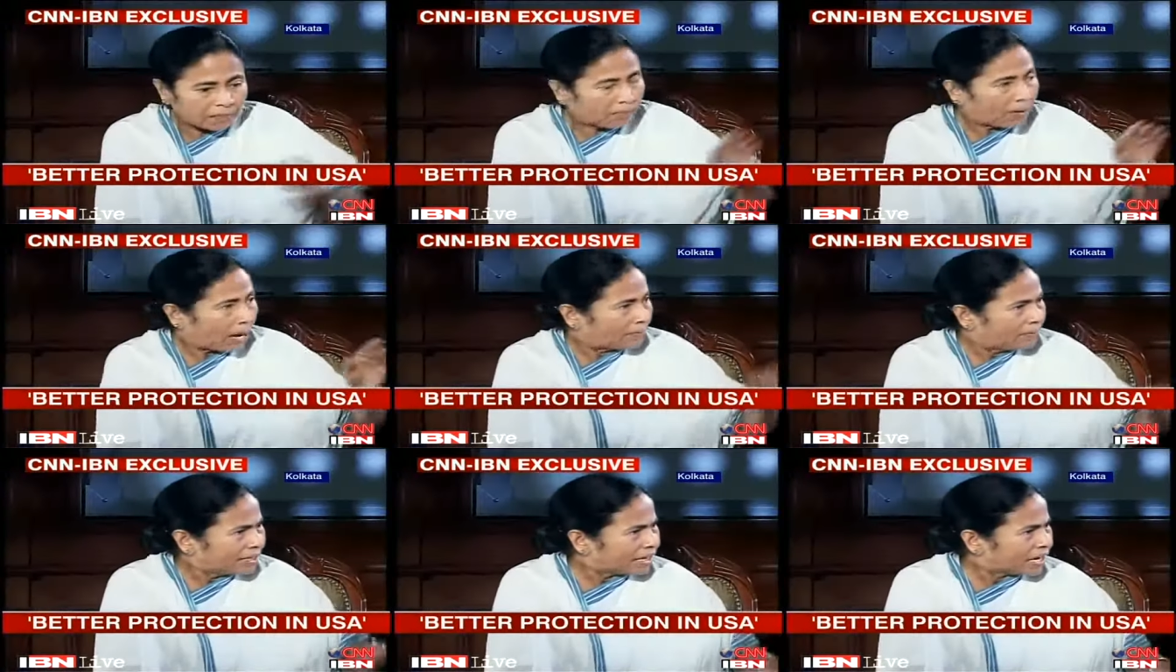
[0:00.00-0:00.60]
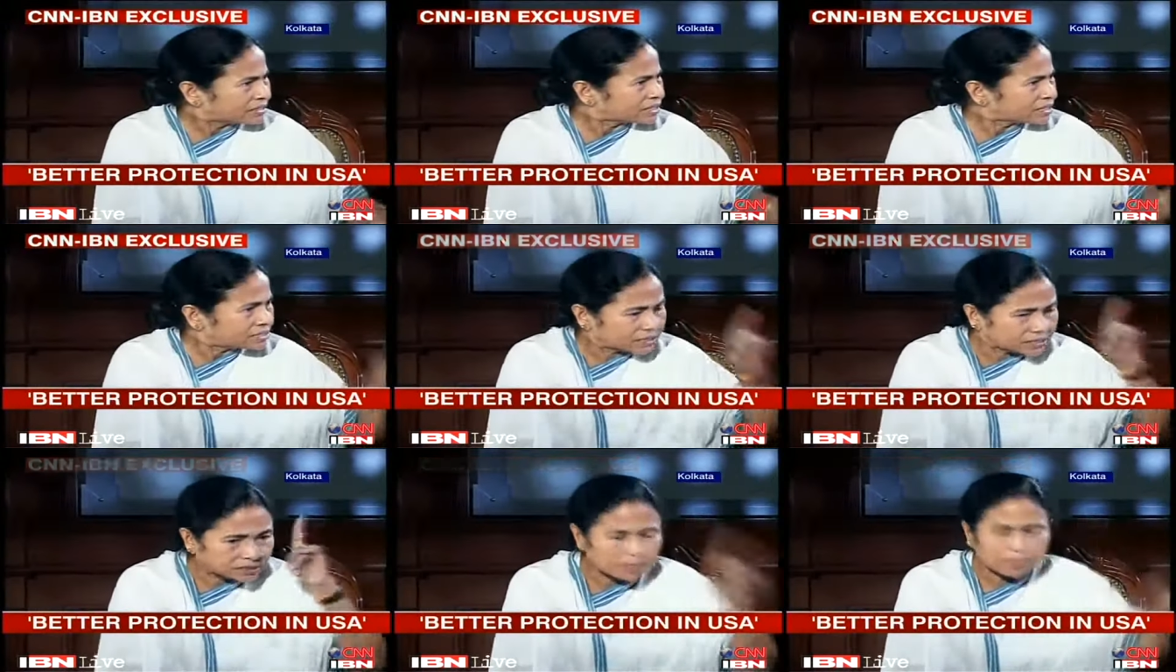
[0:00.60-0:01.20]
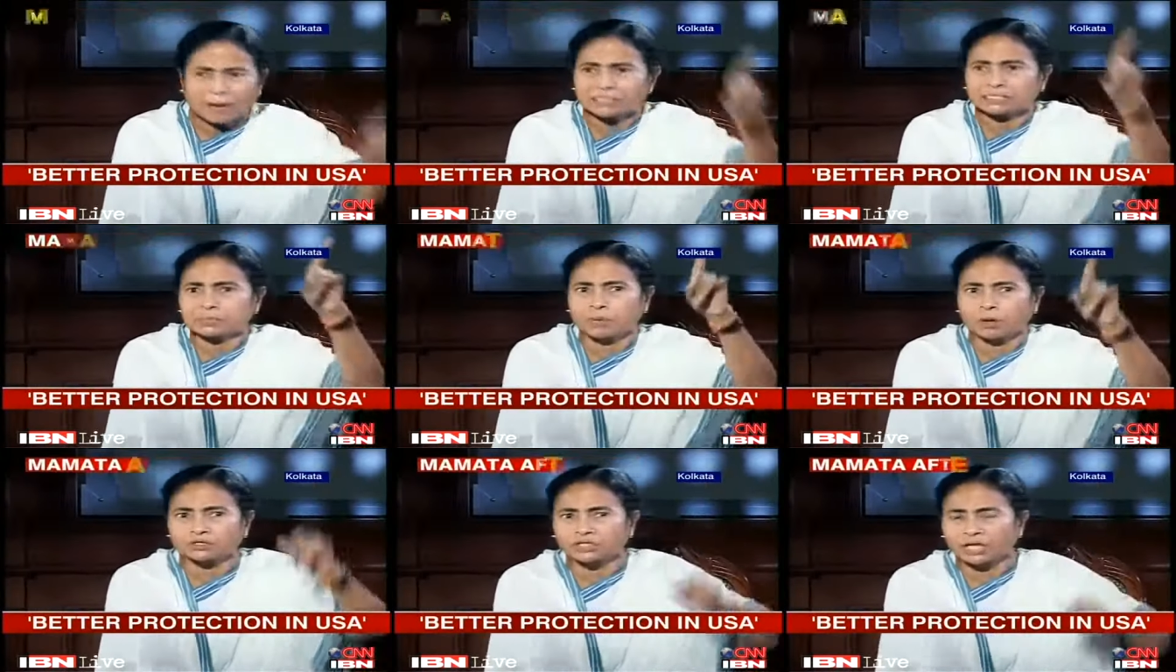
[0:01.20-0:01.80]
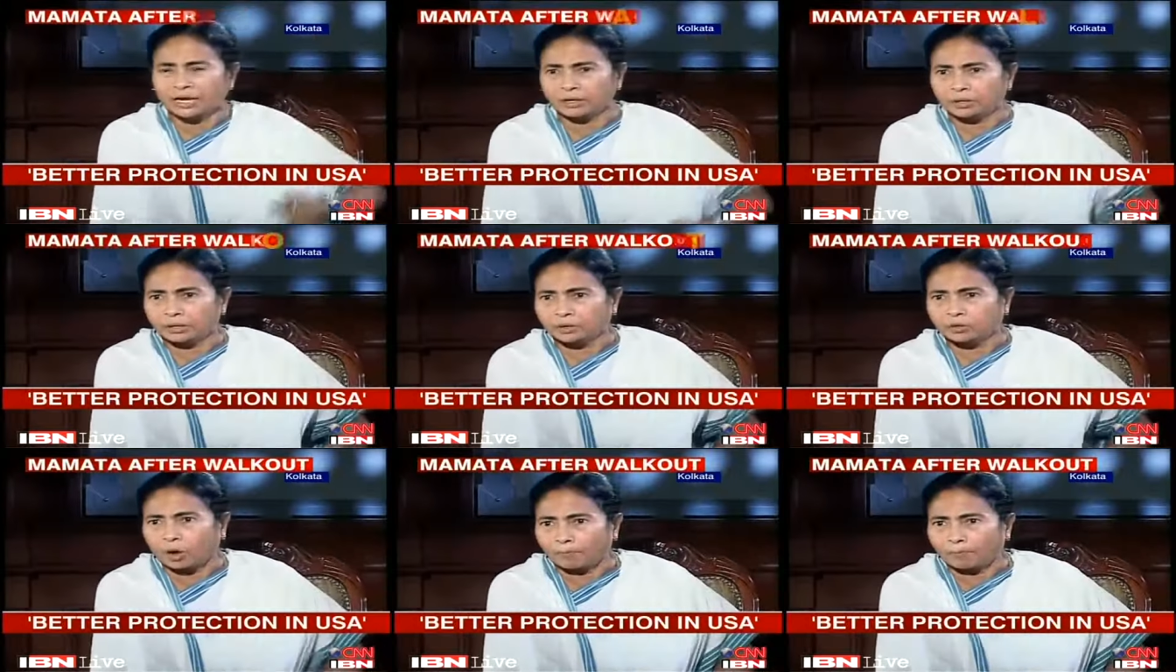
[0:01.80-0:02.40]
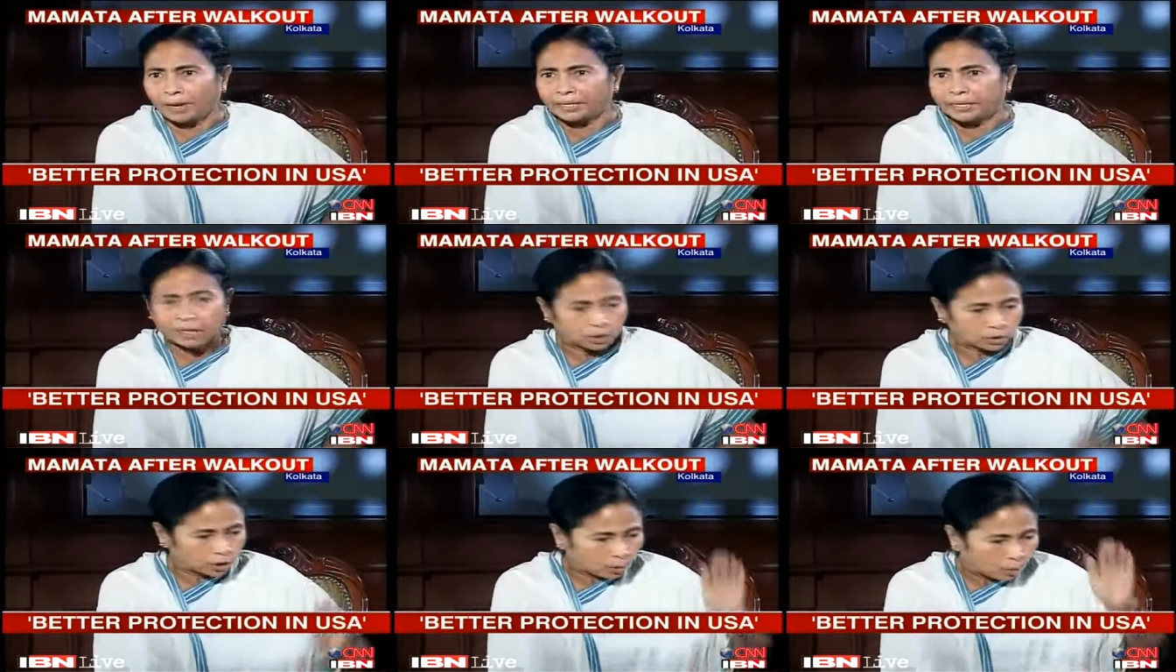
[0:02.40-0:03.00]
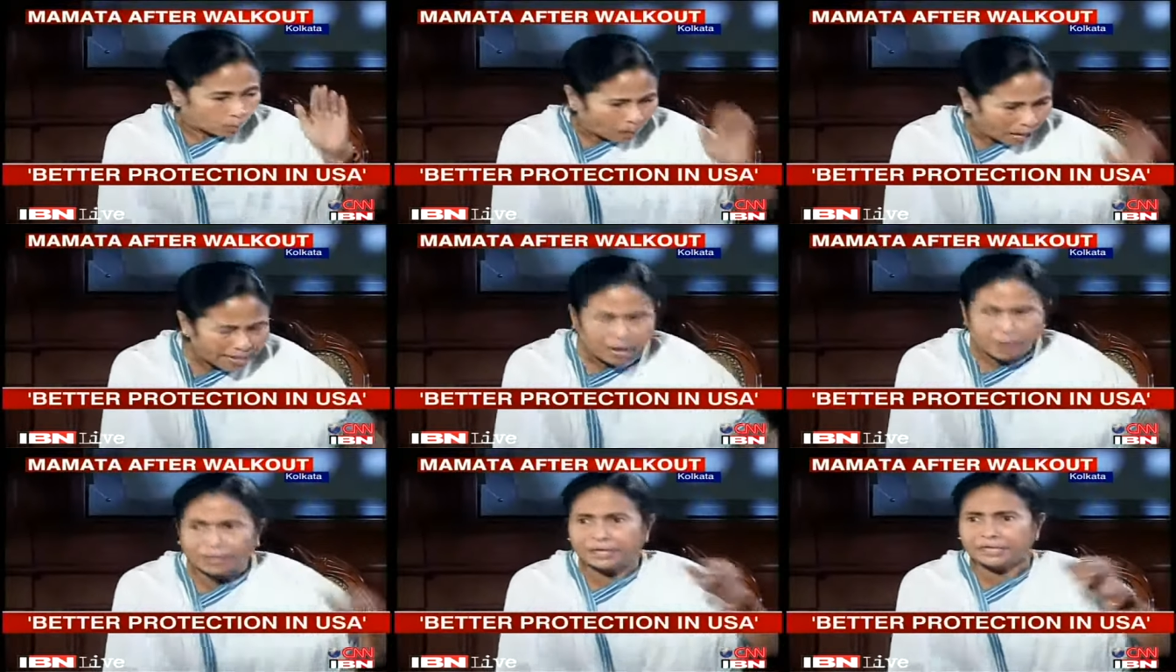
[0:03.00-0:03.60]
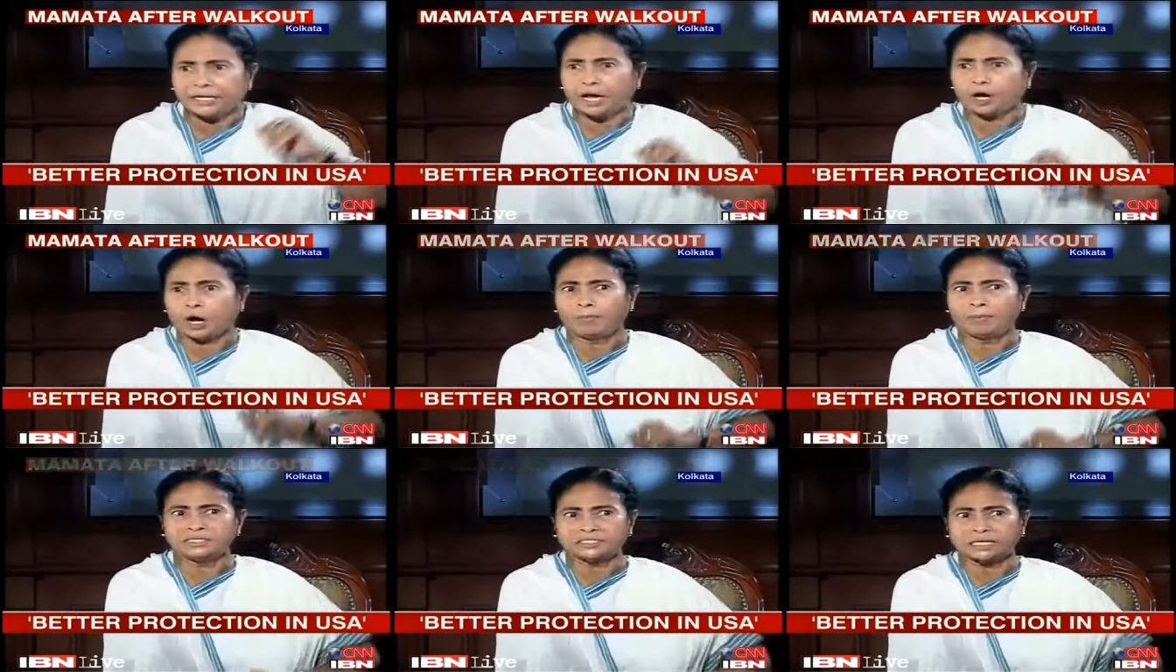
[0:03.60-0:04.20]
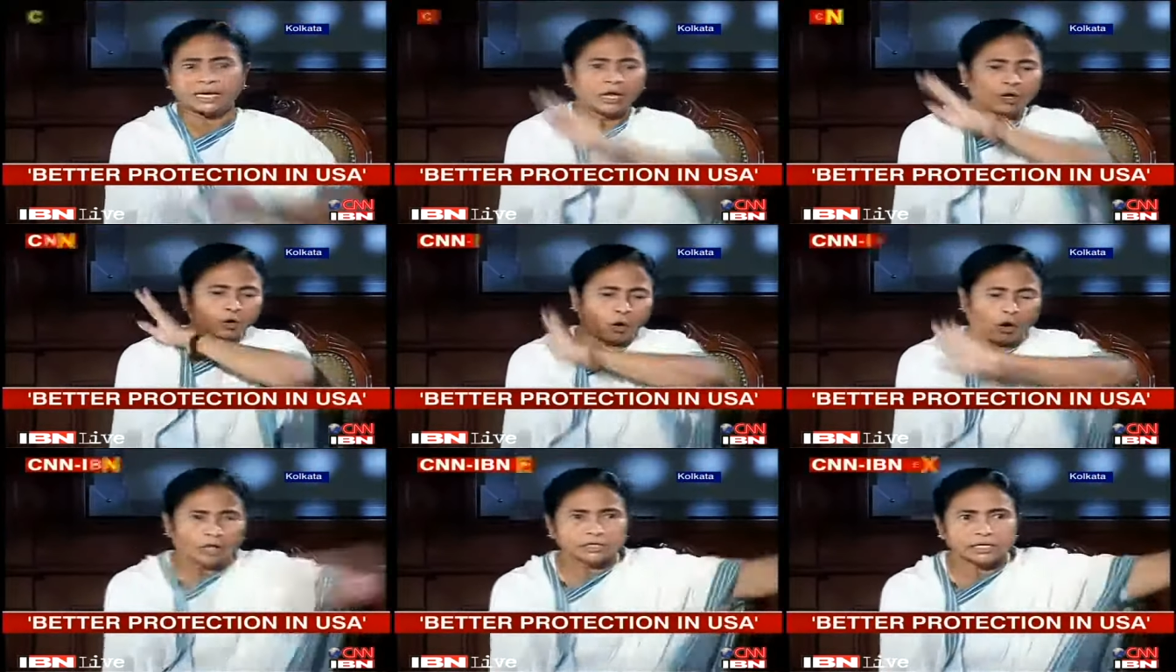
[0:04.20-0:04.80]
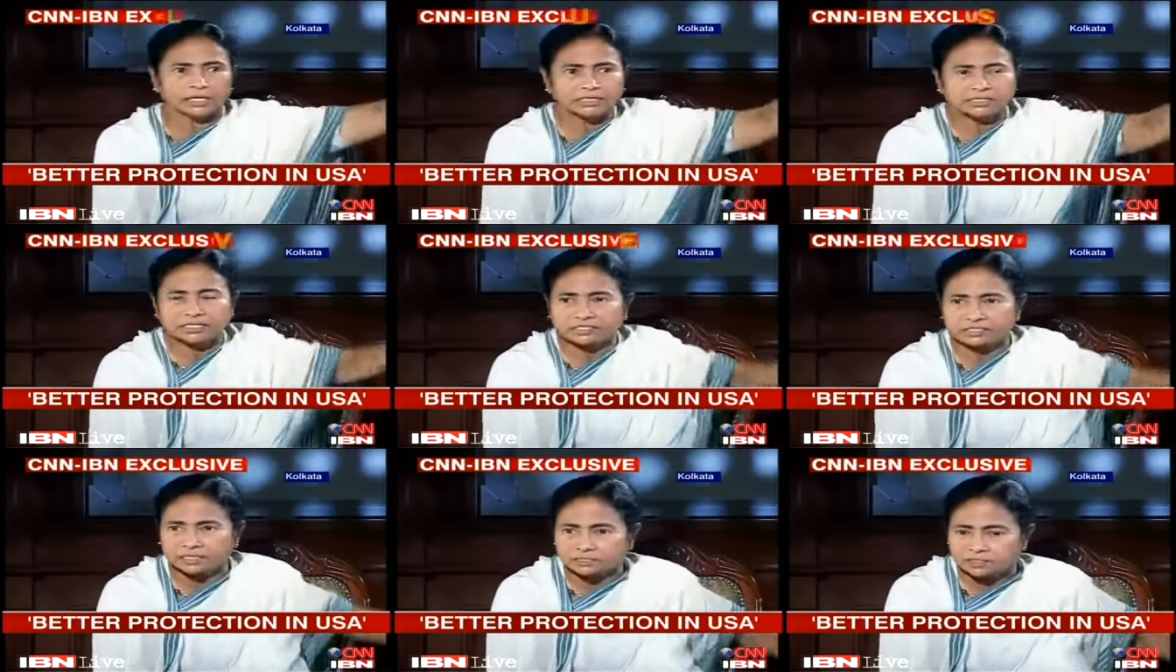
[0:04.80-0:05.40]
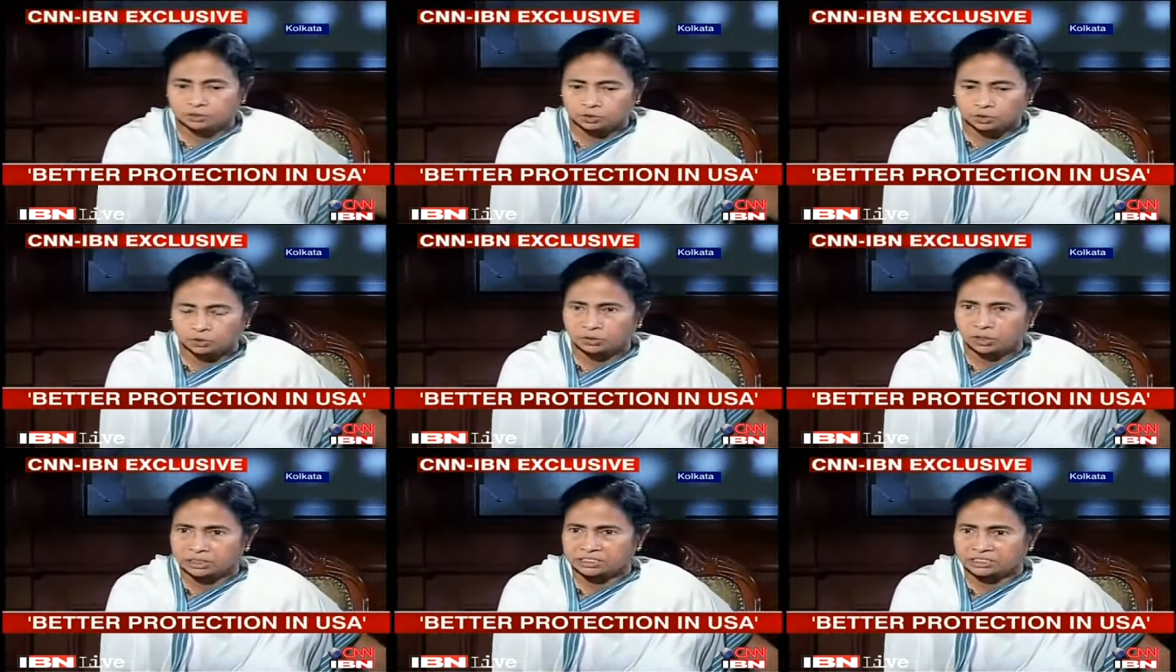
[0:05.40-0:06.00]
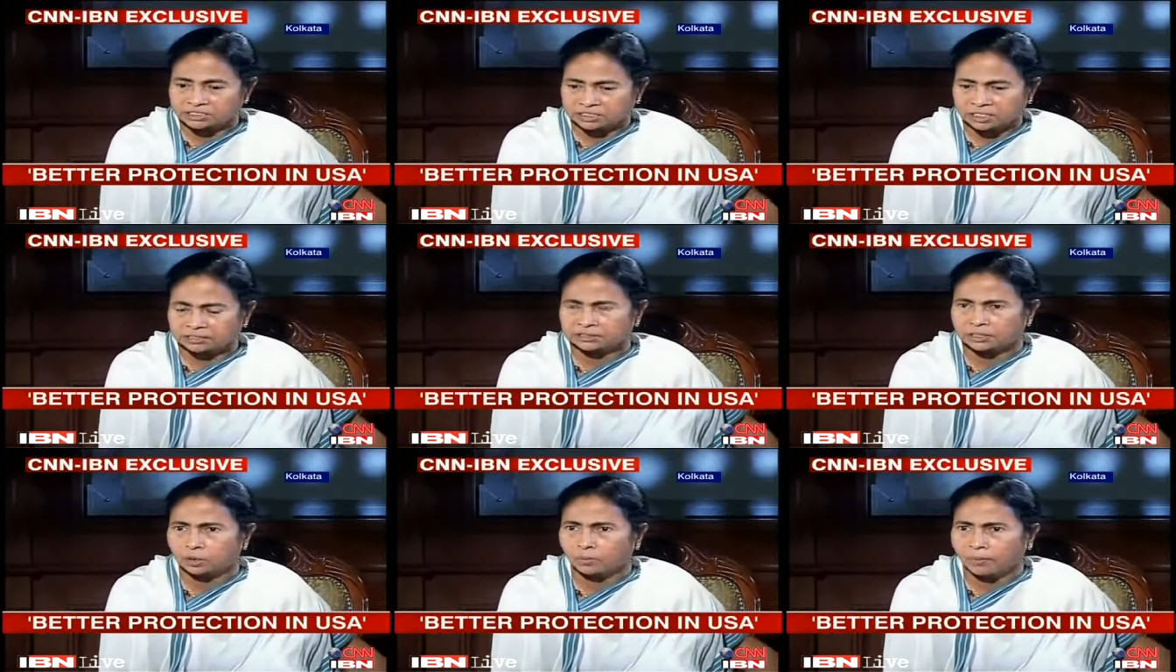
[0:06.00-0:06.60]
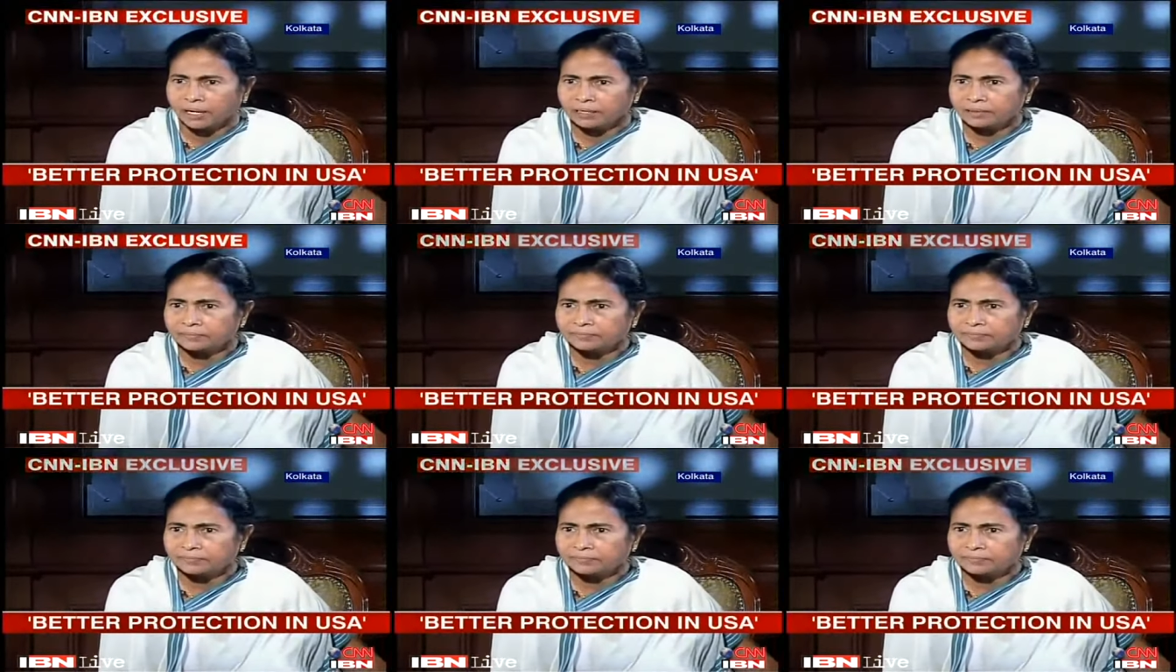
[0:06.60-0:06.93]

If America says 60% for their company, then why our India government said all the restrictions are over?